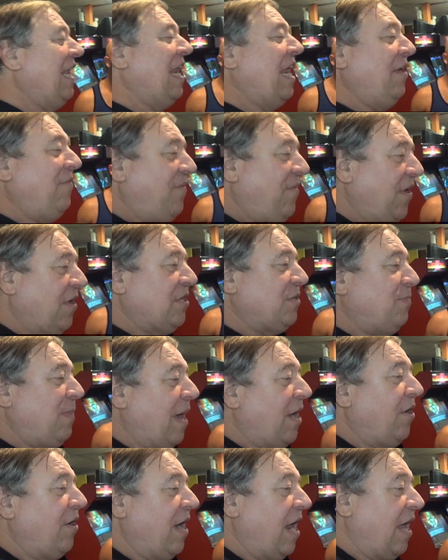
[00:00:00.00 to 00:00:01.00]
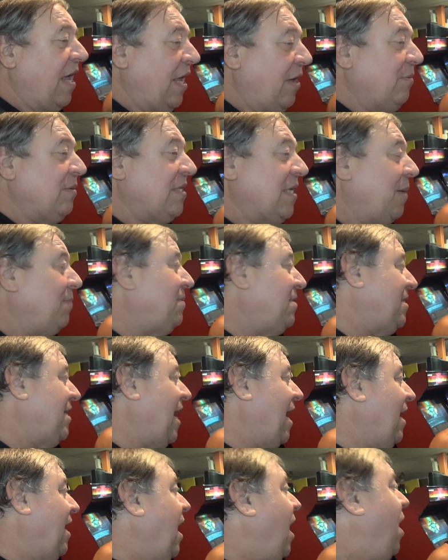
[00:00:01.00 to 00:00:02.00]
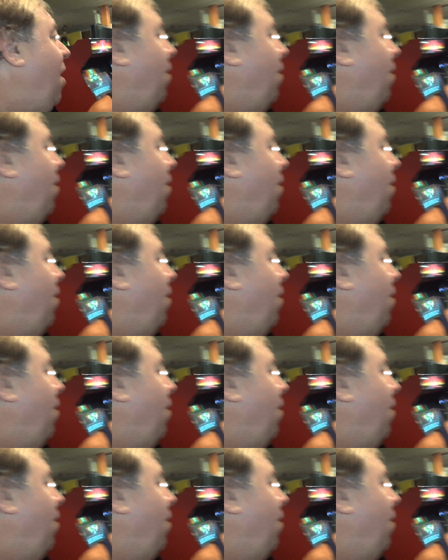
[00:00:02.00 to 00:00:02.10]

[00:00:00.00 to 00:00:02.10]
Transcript: He feels better now. He was upset.